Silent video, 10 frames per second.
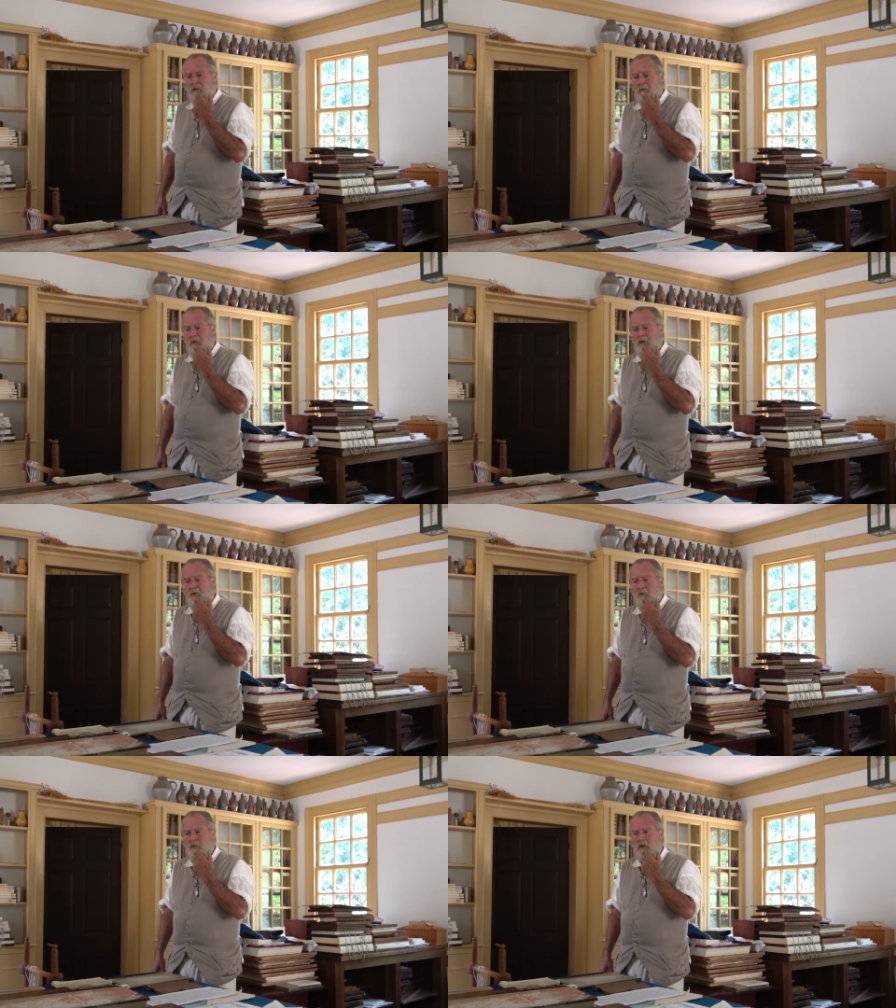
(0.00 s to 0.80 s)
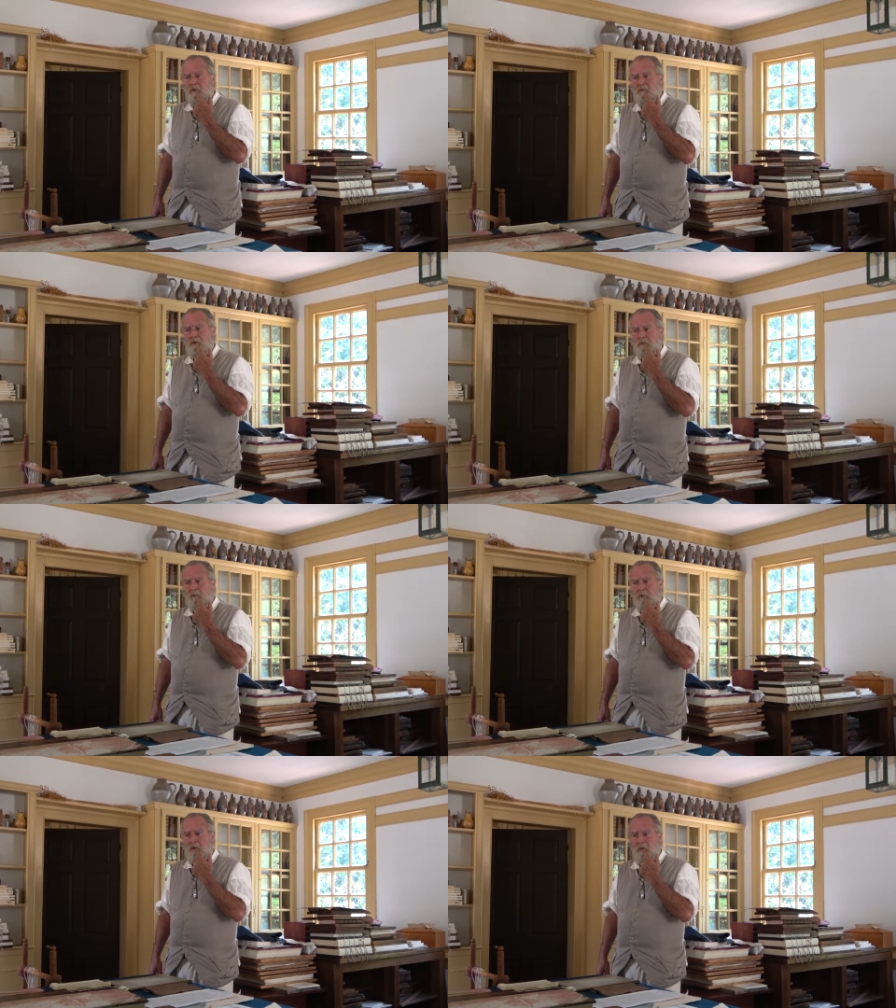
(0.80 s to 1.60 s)
coming out of North Africa,
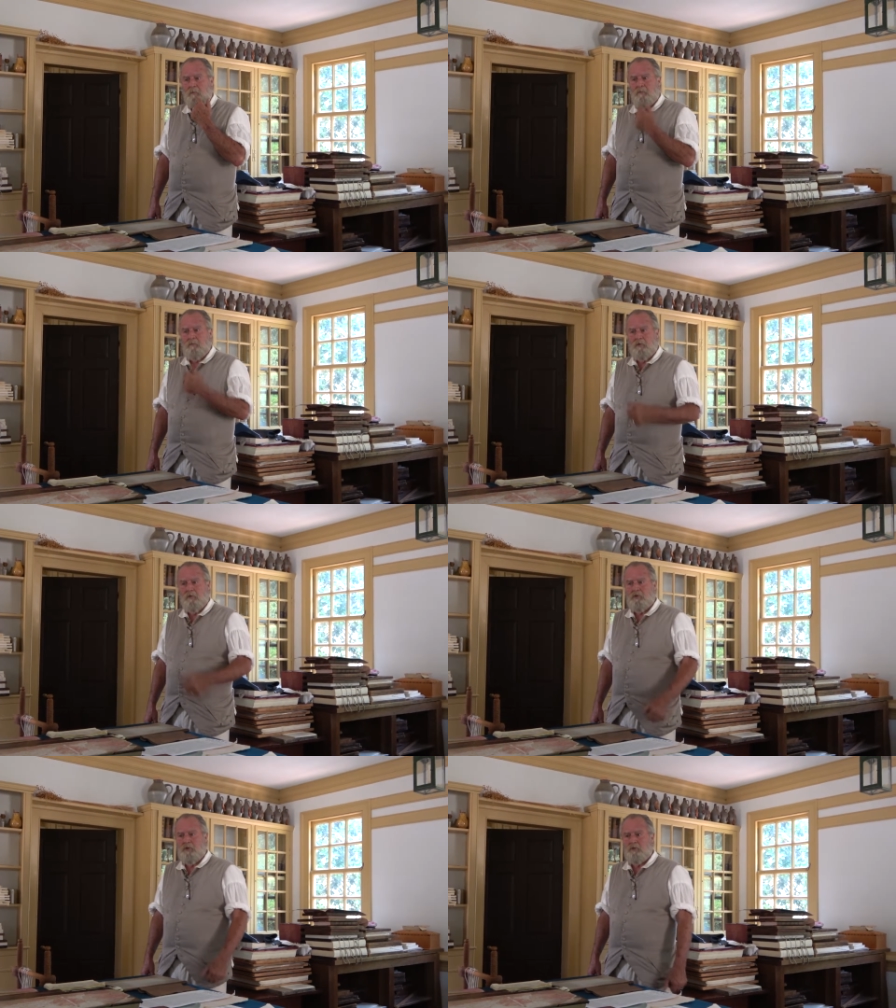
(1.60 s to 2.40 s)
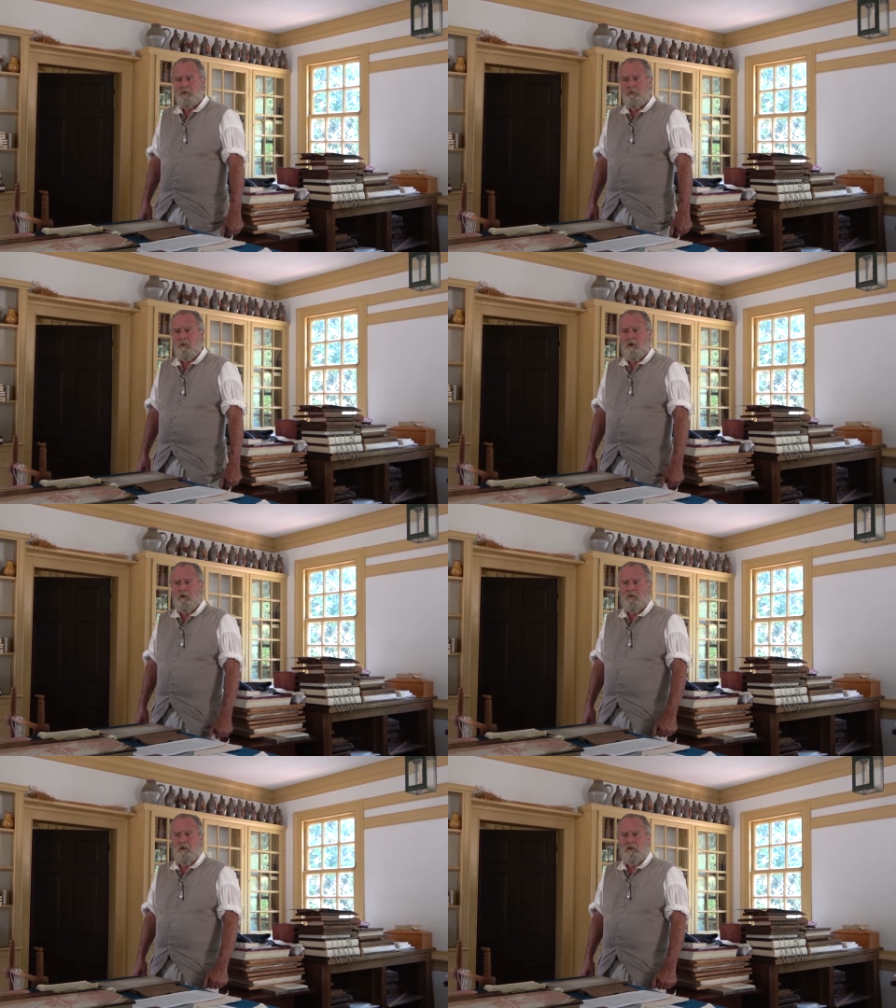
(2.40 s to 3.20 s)
usually
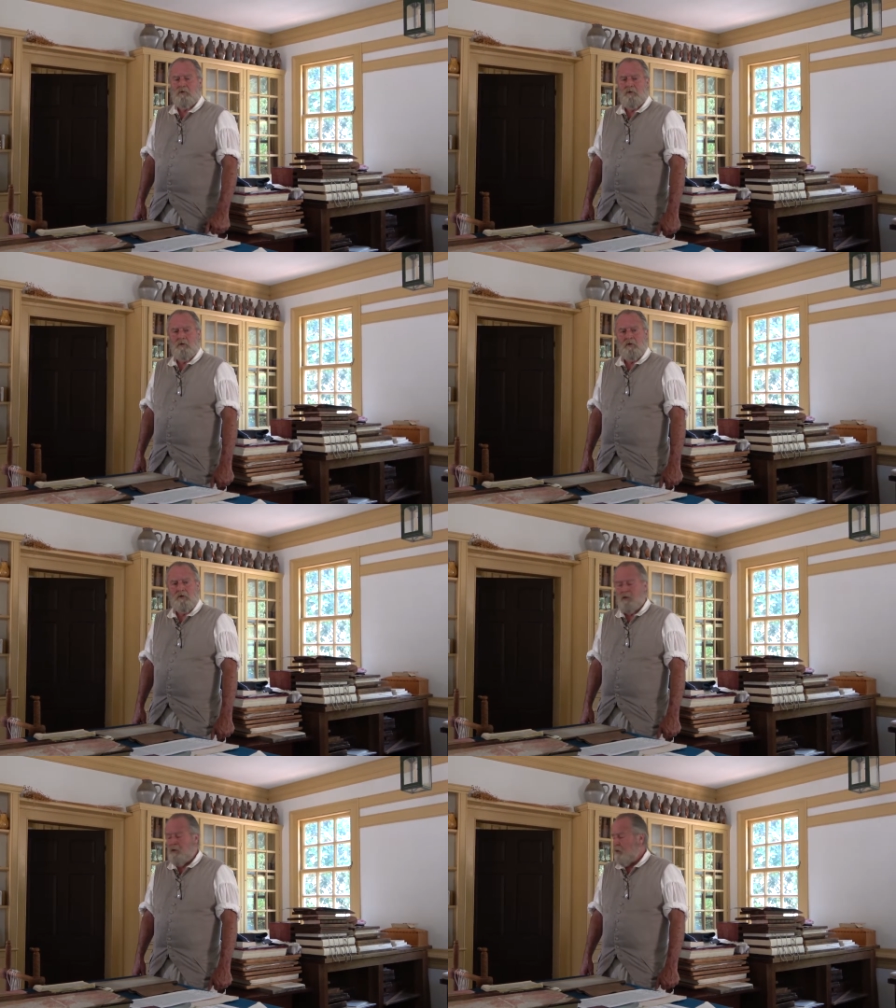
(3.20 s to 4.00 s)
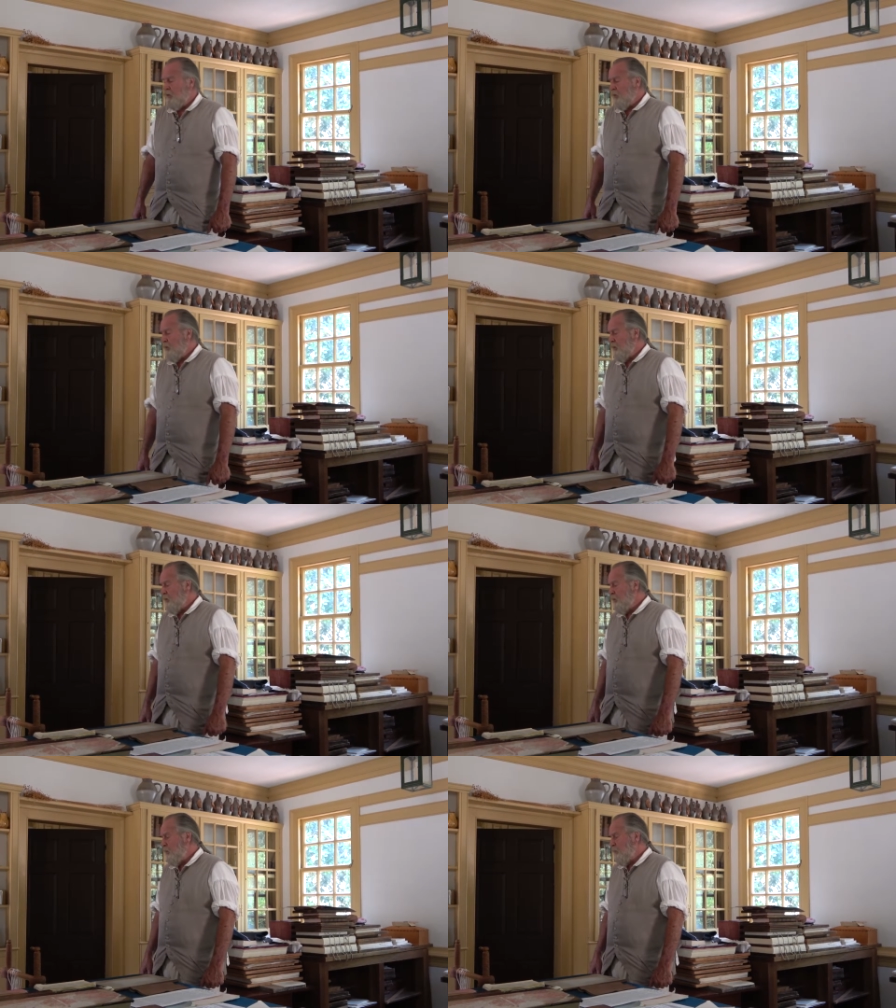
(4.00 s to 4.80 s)
Morocco or Nigeria.
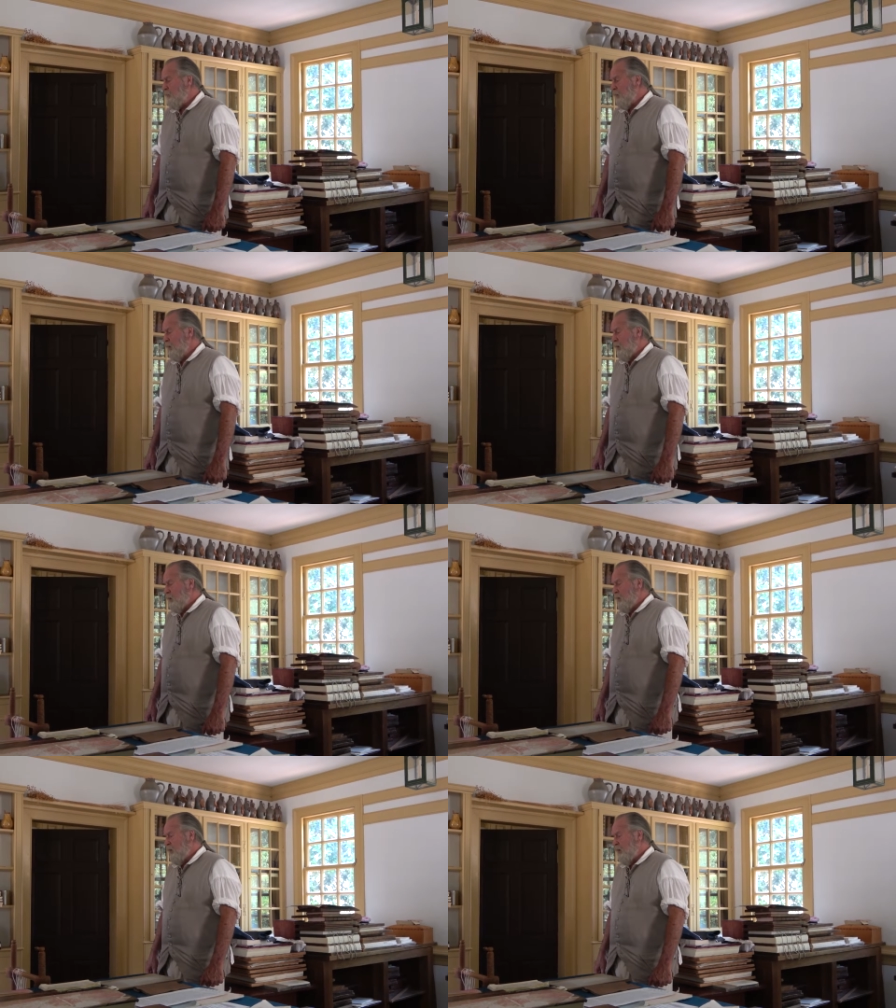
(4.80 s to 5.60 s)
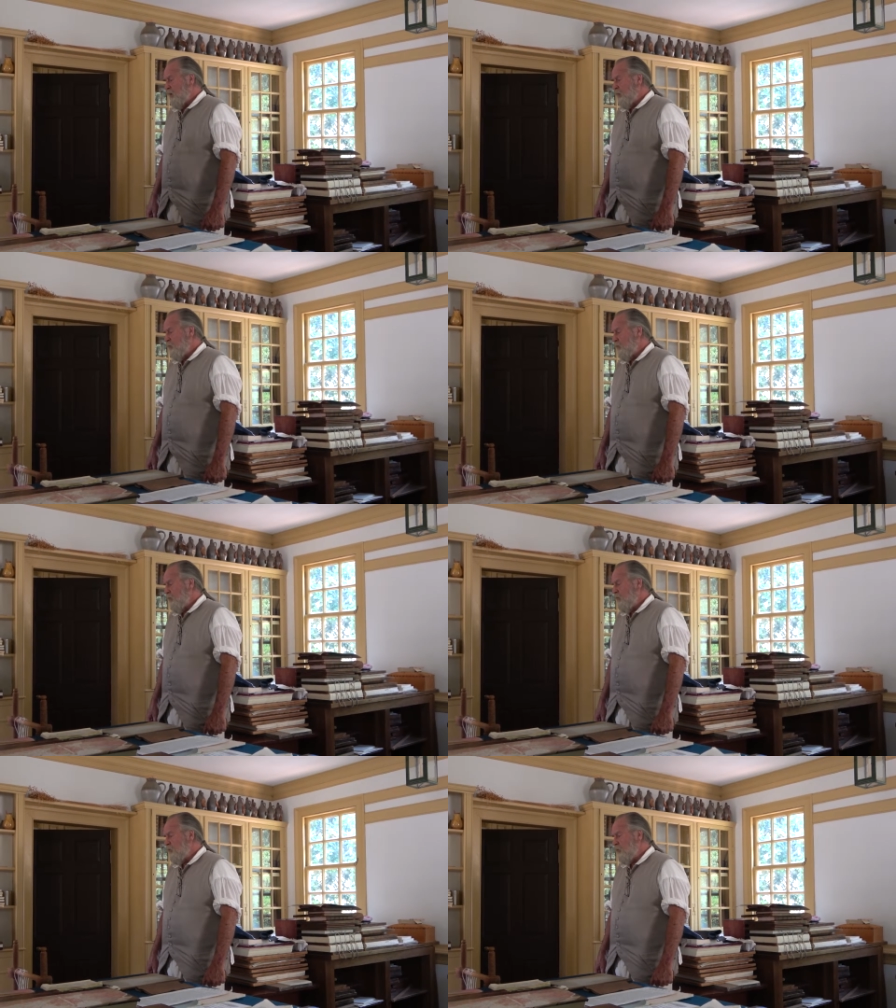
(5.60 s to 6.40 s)
And that leather
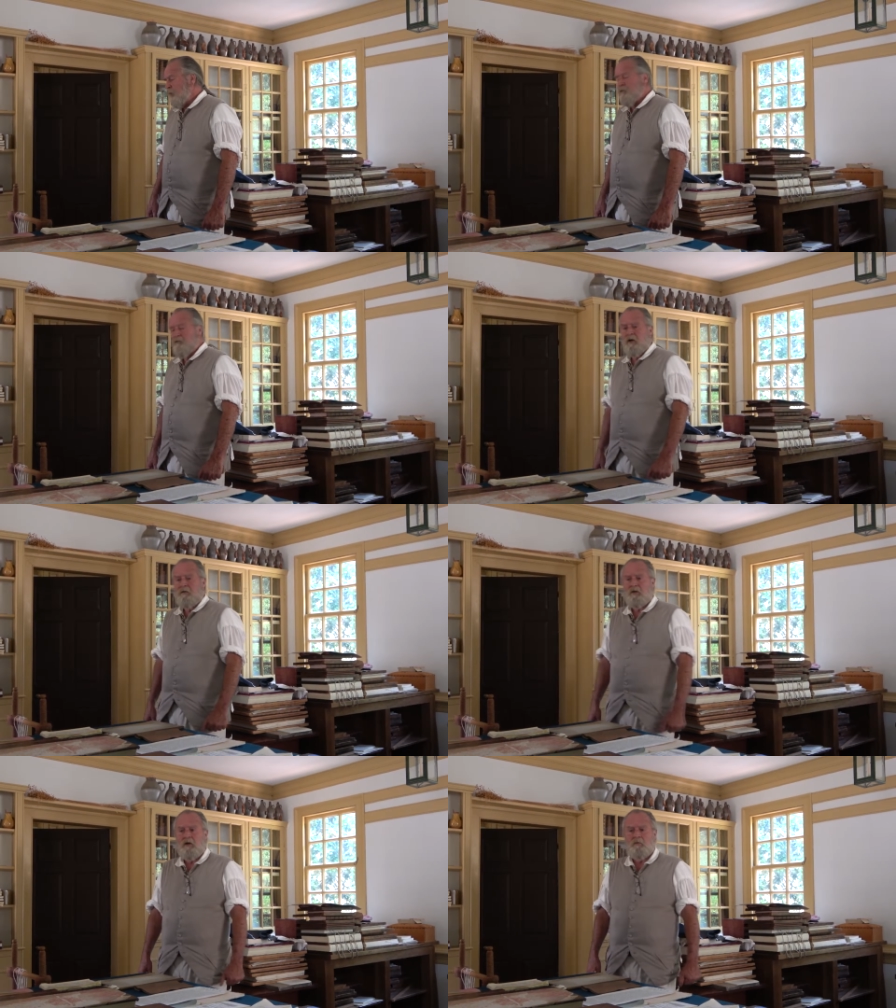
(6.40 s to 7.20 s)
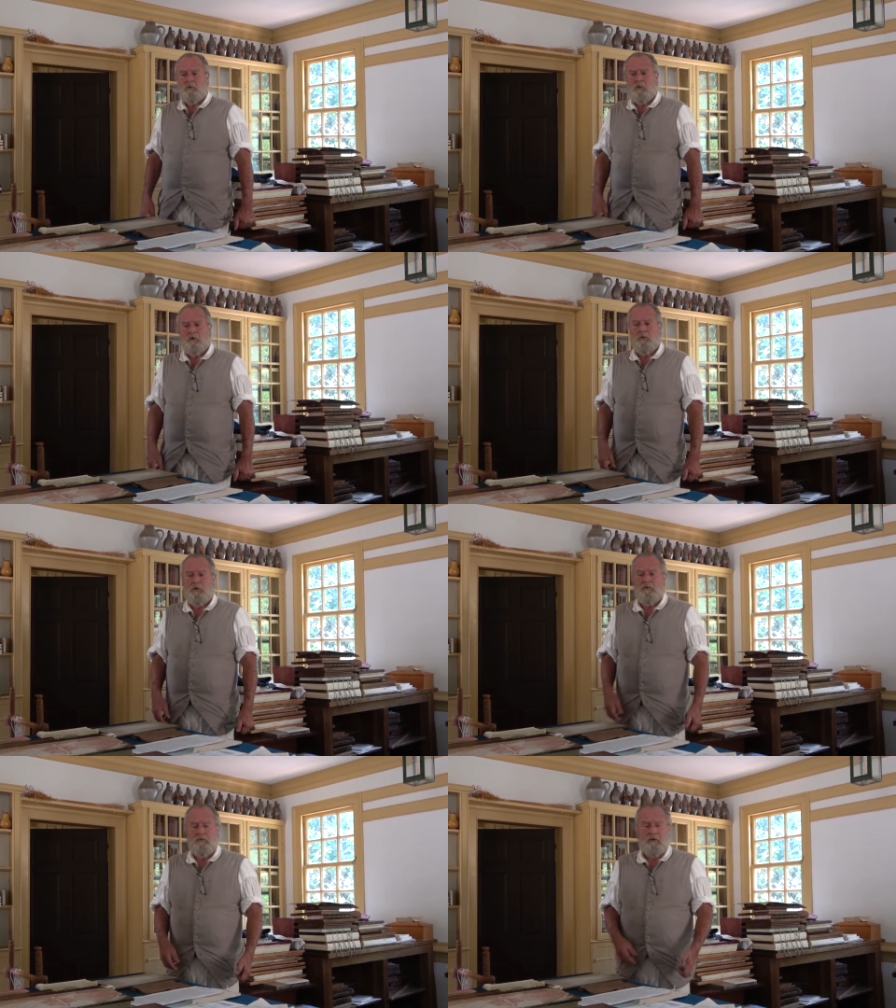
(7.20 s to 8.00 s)
there is about 5 times more
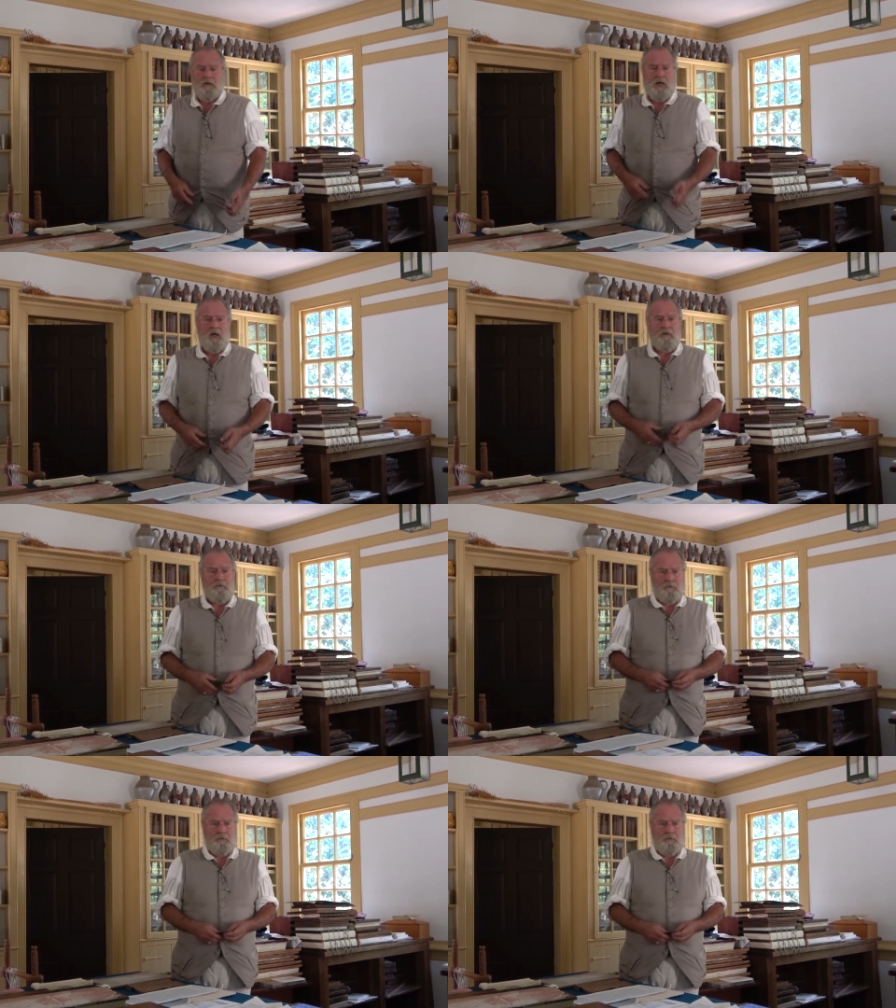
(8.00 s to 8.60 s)
expensive than calf.